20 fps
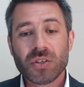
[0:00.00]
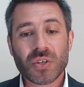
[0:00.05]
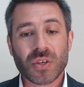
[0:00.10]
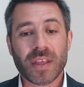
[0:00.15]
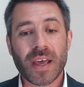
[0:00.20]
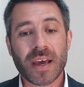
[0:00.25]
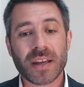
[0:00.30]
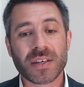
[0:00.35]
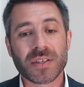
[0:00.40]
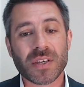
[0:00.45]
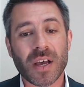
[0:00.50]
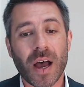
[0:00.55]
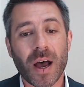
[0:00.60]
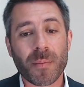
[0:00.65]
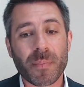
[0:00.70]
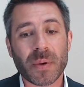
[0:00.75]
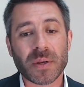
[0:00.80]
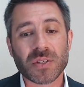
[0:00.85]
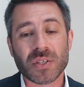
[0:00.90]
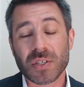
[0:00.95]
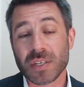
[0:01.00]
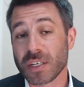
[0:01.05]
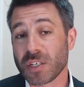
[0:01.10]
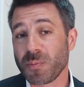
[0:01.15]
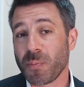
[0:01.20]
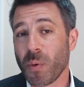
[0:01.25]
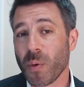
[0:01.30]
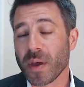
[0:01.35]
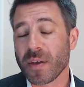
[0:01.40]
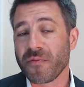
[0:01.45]
So that is up
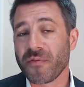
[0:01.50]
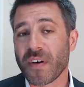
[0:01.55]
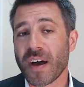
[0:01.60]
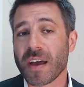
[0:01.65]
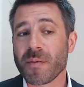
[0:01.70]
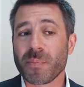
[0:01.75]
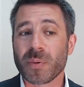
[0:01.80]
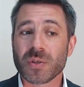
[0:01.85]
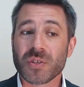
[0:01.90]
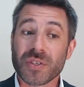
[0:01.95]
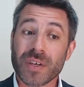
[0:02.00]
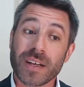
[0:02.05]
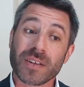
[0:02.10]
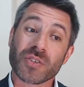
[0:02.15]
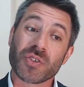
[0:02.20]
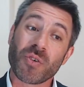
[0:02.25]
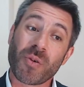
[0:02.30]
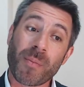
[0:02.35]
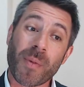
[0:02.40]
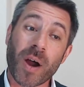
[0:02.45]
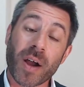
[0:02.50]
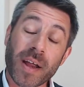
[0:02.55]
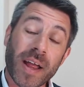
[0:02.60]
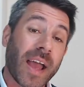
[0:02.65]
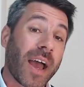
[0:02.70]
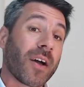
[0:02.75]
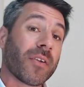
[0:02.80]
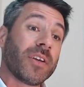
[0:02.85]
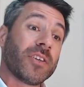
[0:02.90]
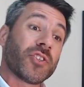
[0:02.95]
6.5%. So Martin
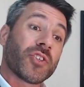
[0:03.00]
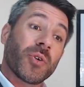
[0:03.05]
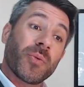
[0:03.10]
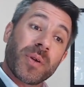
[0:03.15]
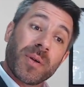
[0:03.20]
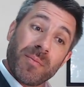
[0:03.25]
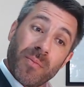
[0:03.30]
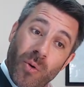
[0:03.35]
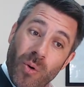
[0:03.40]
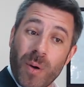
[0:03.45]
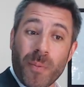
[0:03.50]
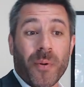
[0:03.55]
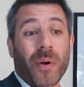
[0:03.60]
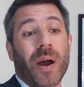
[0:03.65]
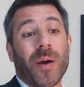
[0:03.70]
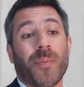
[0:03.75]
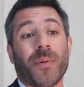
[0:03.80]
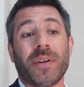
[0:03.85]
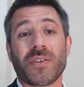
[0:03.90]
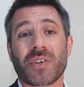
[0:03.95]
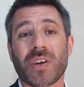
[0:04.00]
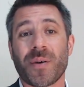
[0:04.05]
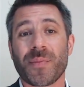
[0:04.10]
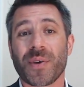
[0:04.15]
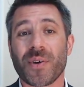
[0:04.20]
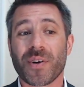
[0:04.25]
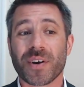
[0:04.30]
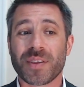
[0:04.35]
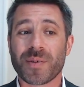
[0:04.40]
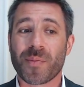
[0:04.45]
County is showing more properties
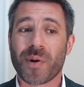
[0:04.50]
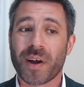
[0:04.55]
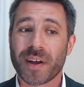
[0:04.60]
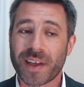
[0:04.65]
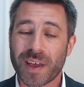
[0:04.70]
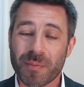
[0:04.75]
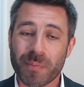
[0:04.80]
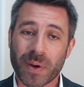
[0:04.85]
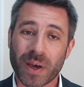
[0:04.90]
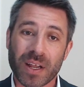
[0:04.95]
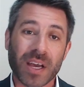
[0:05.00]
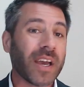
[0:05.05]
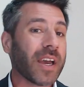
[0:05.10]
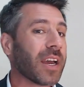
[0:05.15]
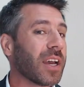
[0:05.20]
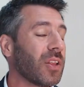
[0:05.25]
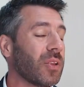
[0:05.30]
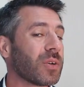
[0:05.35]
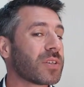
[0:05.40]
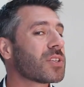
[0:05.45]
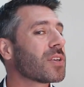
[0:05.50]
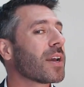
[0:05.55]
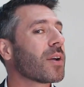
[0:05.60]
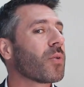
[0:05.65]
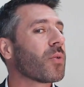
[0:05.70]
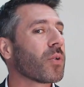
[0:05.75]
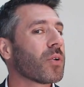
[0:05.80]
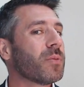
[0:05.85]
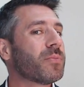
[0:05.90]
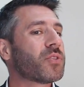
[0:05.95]
coming on the market, but it looks
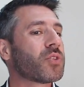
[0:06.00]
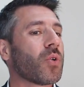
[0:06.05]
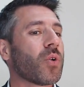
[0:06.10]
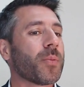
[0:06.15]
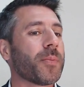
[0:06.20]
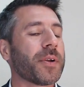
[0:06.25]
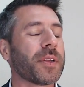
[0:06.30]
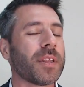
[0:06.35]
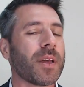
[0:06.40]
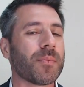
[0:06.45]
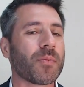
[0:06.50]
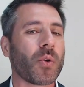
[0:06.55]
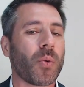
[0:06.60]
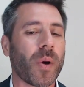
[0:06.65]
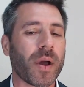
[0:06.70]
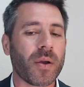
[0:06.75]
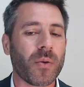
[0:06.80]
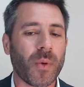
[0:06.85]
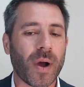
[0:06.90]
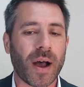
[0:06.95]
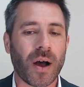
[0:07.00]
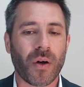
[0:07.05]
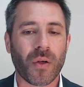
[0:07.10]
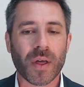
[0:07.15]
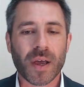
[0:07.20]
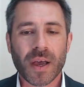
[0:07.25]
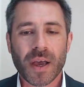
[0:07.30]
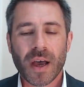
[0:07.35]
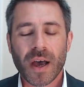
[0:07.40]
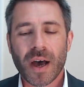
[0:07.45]
like we're absorbing them quite
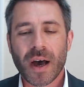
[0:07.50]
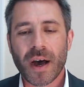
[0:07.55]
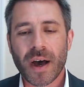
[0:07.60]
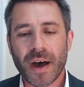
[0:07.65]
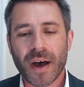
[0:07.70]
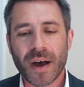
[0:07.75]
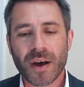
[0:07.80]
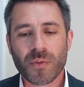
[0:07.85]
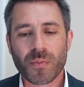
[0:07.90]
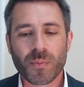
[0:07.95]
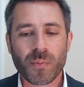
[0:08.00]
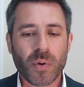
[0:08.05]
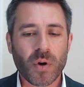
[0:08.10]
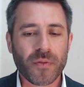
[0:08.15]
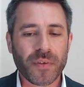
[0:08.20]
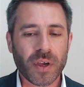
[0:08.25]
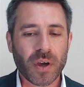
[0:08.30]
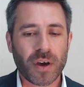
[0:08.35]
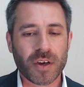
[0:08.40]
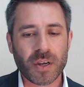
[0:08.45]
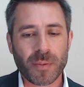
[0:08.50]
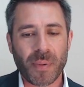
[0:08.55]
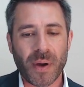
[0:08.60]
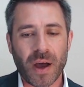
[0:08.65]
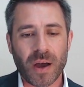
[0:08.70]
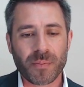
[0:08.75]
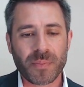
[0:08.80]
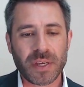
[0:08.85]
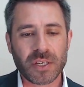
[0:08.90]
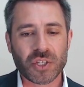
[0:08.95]
well. Moving on to
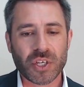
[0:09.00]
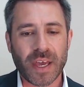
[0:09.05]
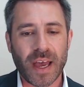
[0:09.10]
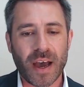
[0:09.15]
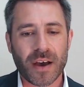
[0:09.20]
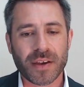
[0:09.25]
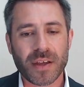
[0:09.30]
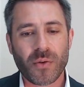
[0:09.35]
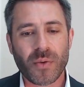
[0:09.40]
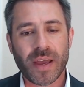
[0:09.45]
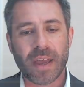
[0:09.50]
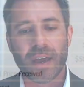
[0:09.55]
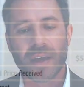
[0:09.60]
Palm Beach County, we